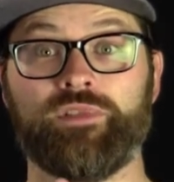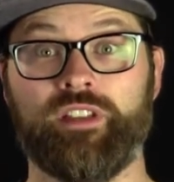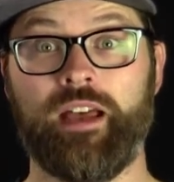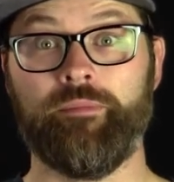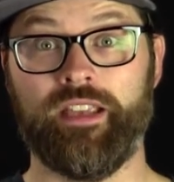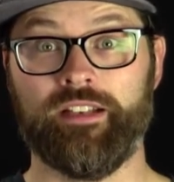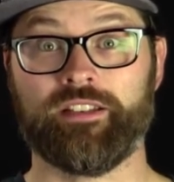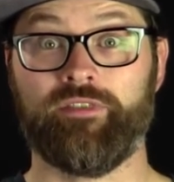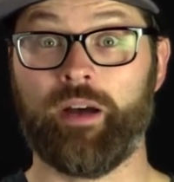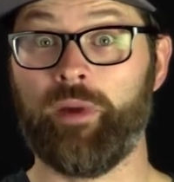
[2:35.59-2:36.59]
So that
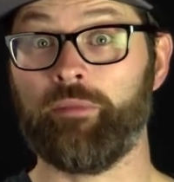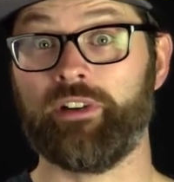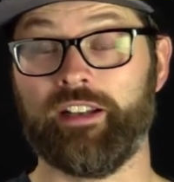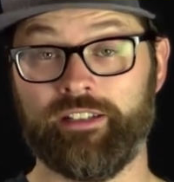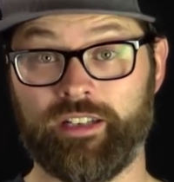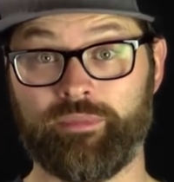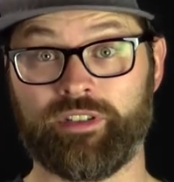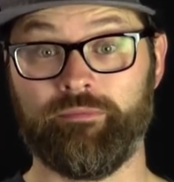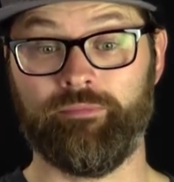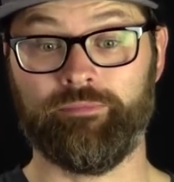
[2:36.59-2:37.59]
means if I'm operating at a
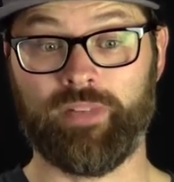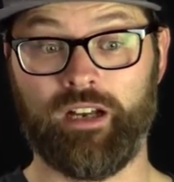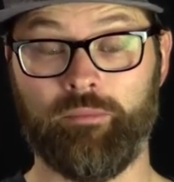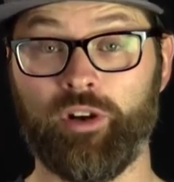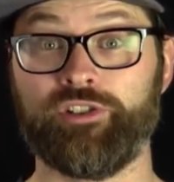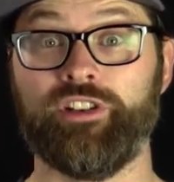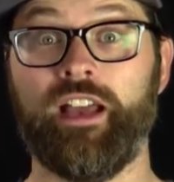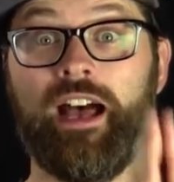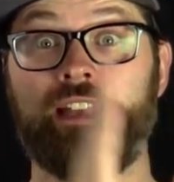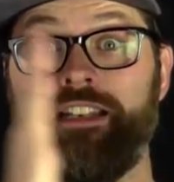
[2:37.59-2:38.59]
10% margin,
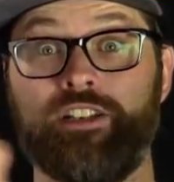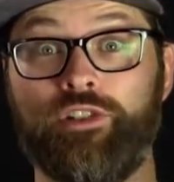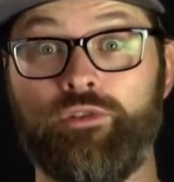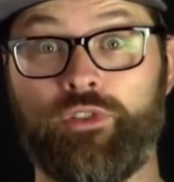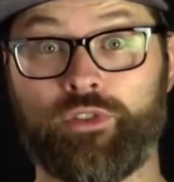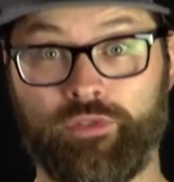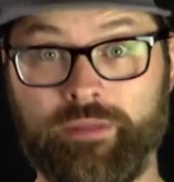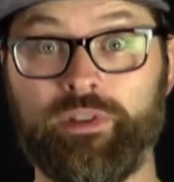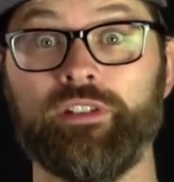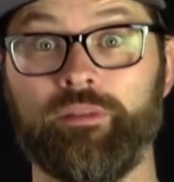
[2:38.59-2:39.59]
I need to do
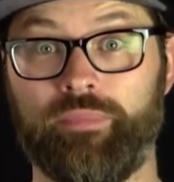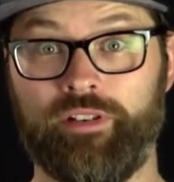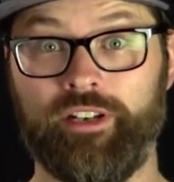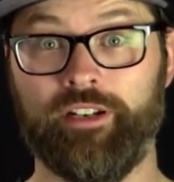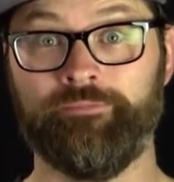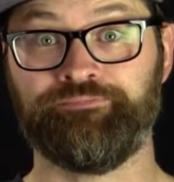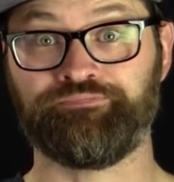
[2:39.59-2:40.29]
3 million per year.